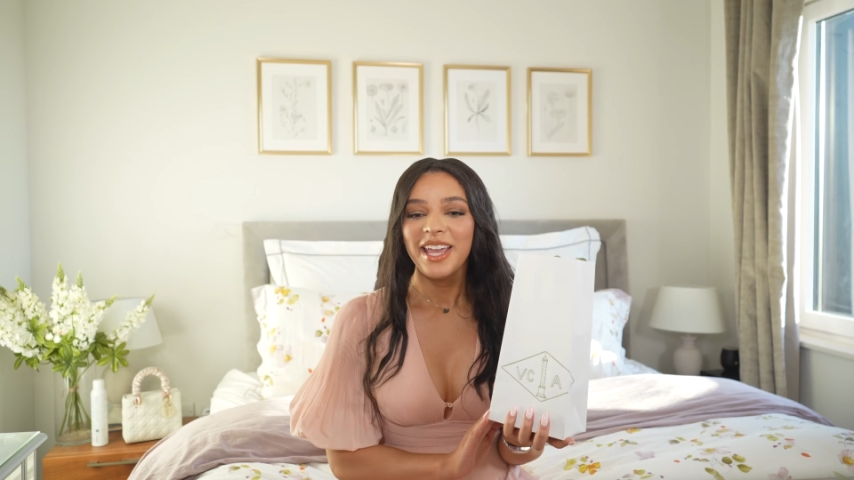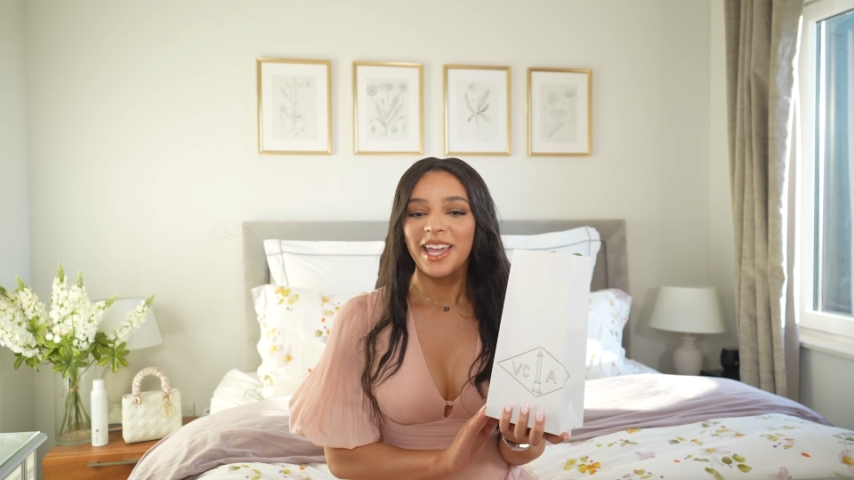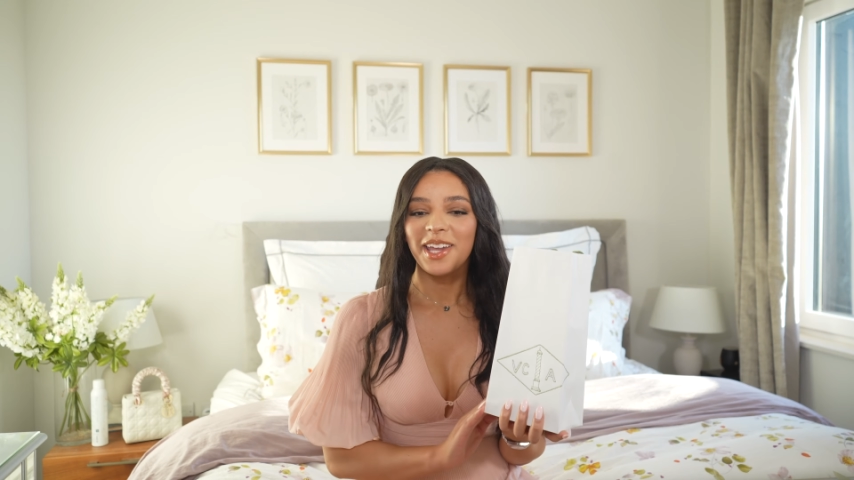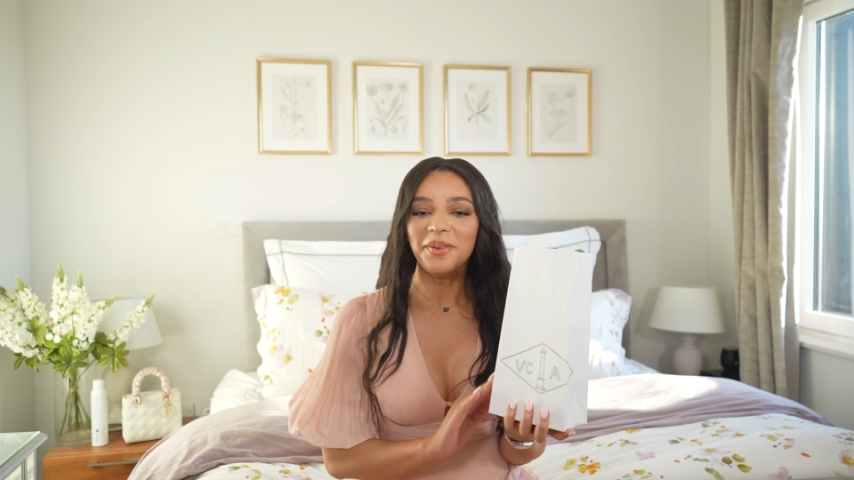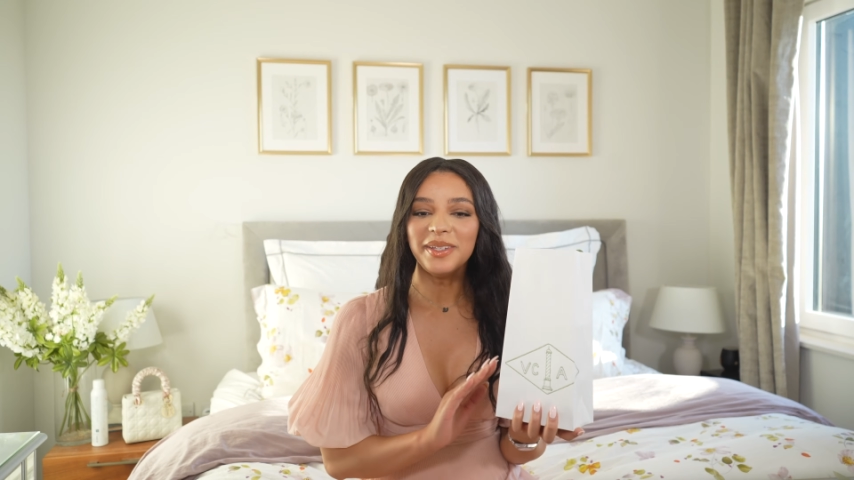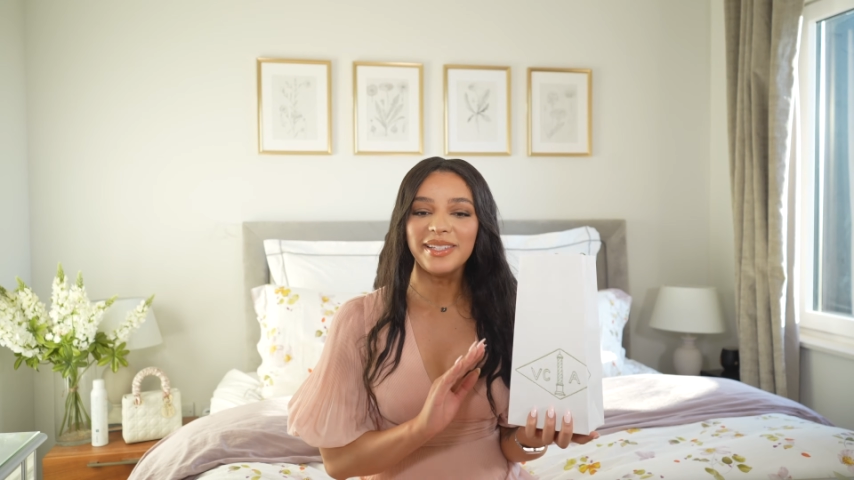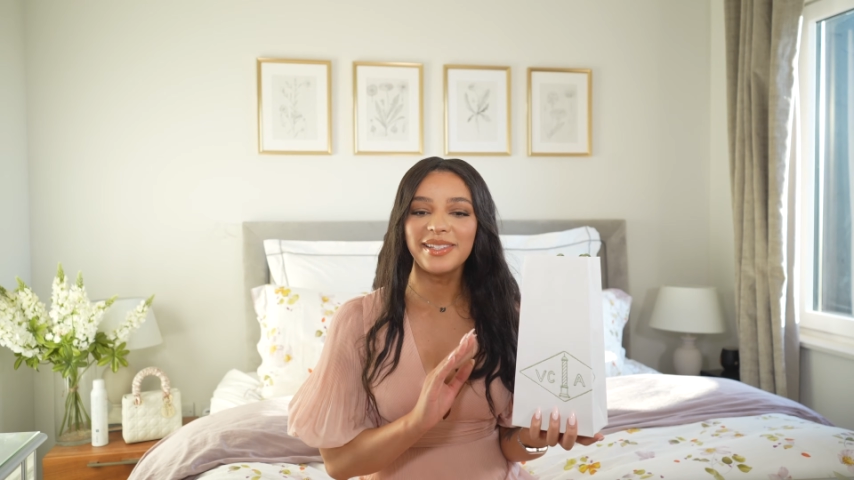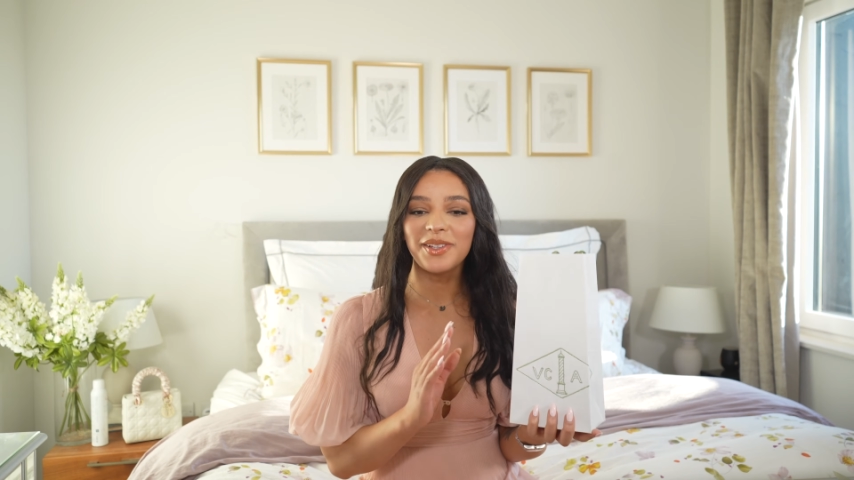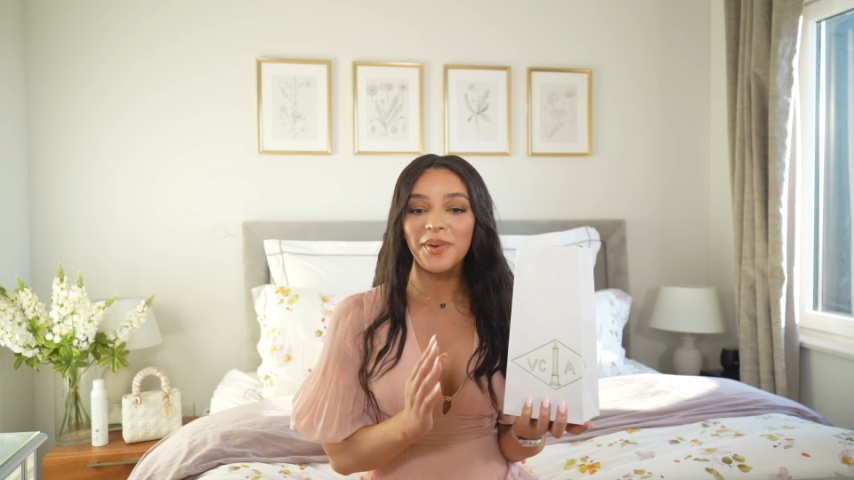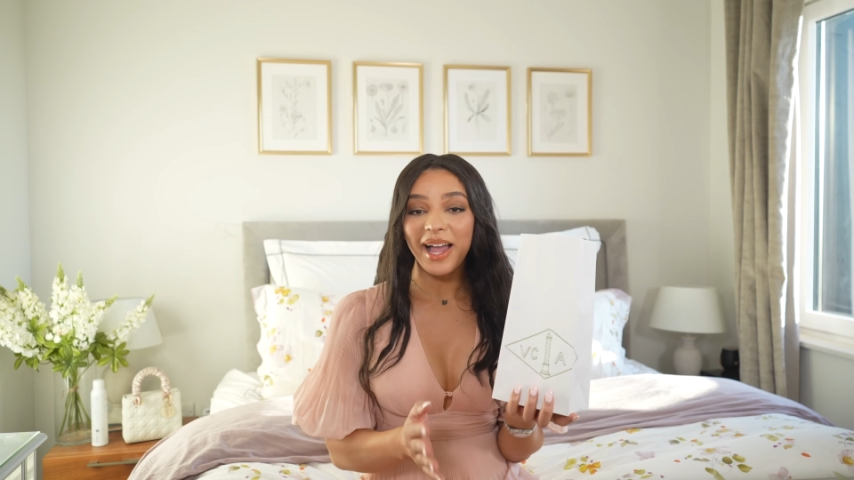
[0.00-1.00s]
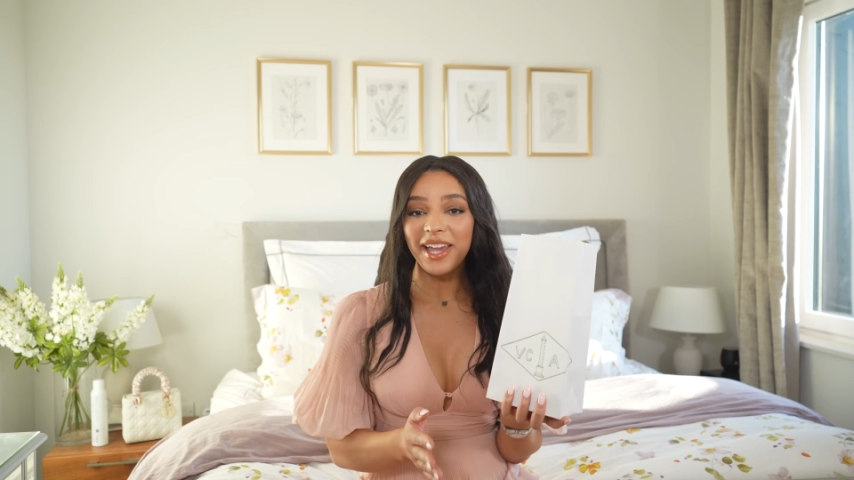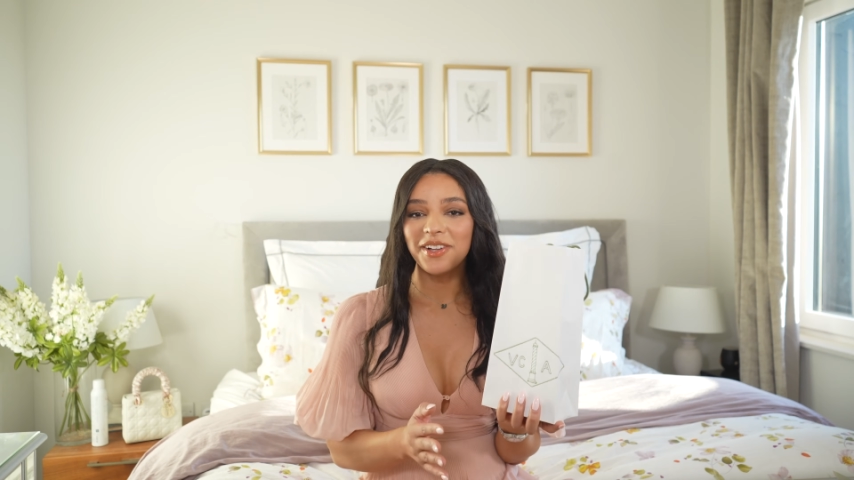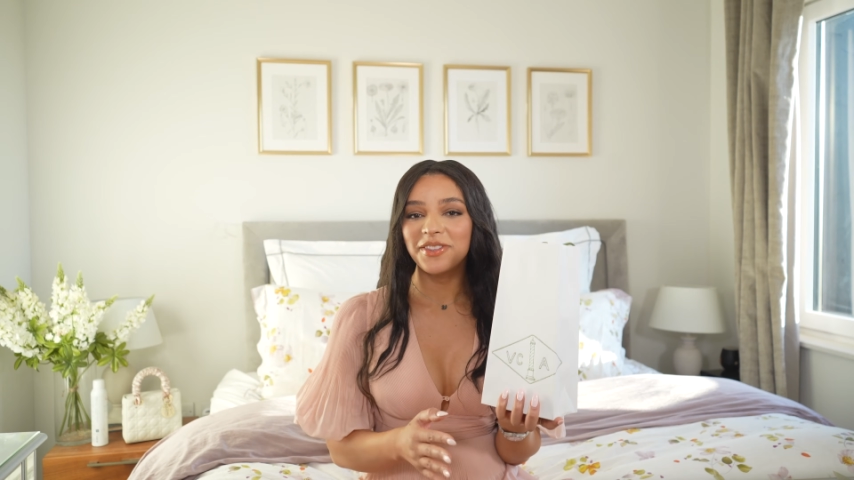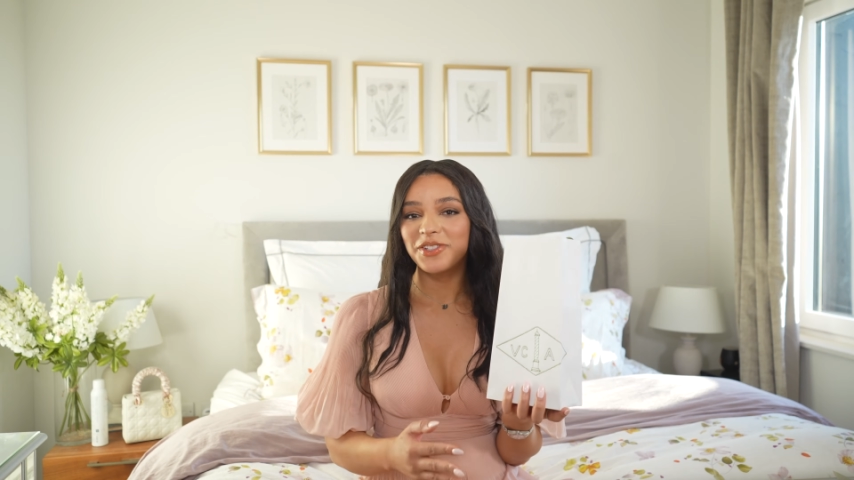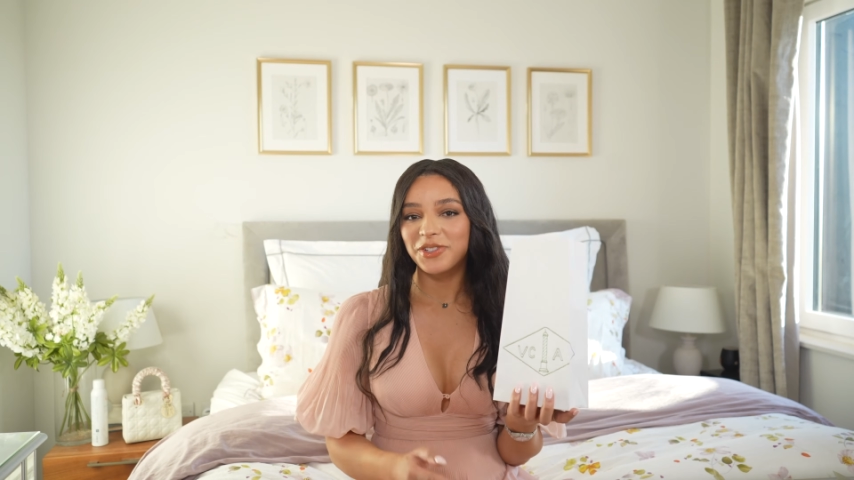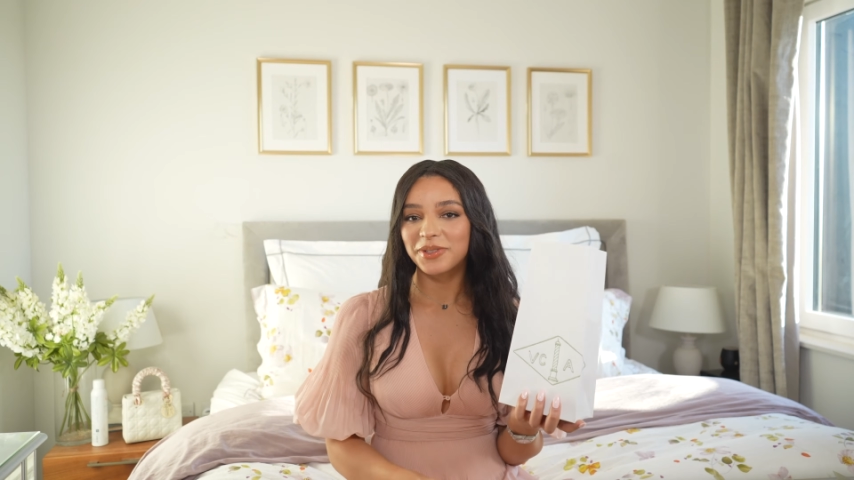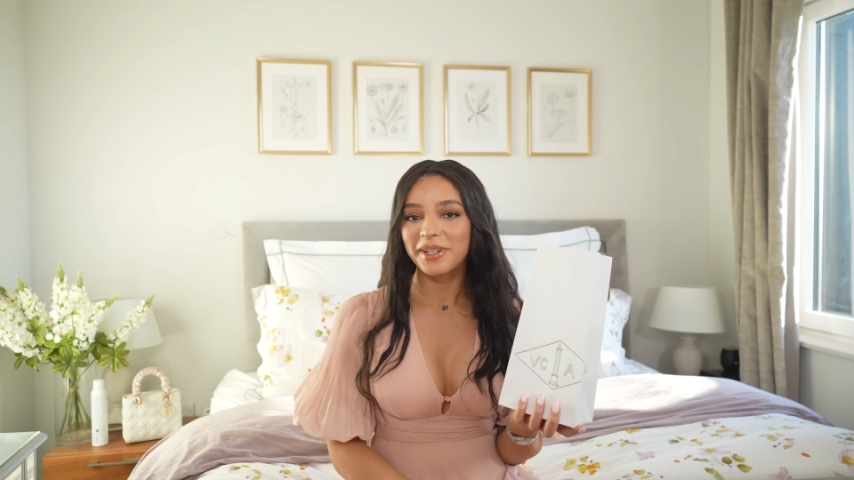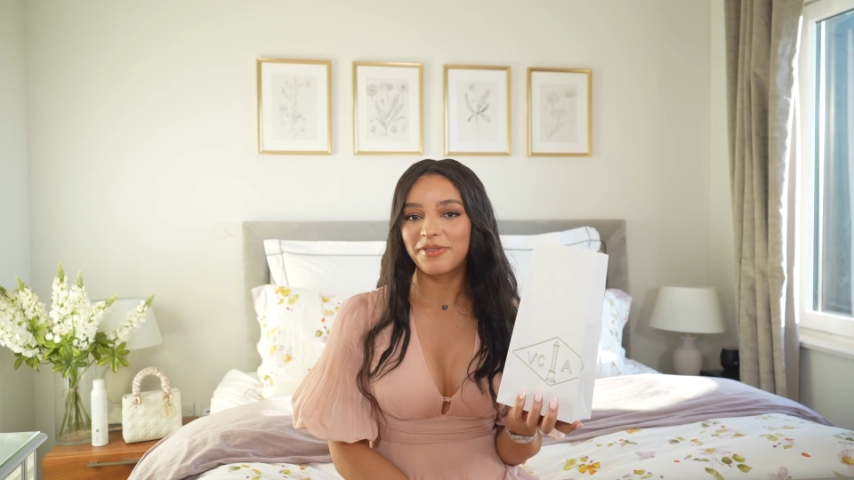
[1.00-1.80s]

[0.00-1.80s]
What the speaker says: It was quiet on the jewelry